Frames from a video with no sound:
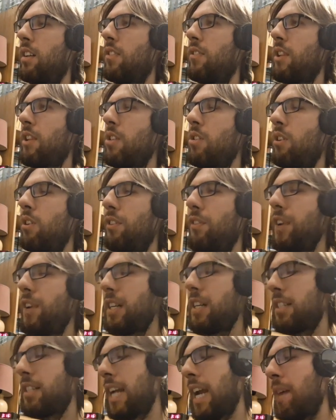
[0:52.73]
the old
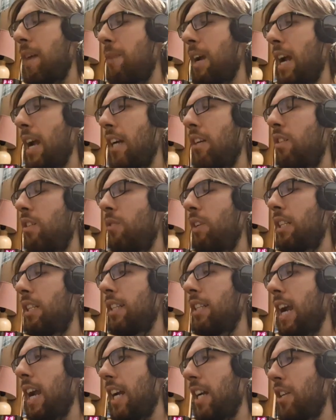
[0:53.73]
fixed camera angle with
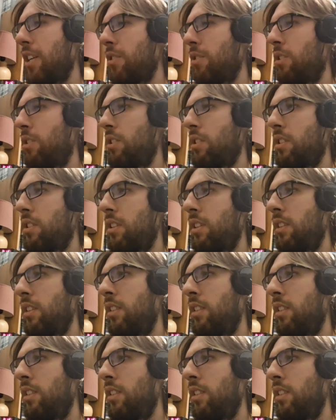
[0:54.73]
tank controls.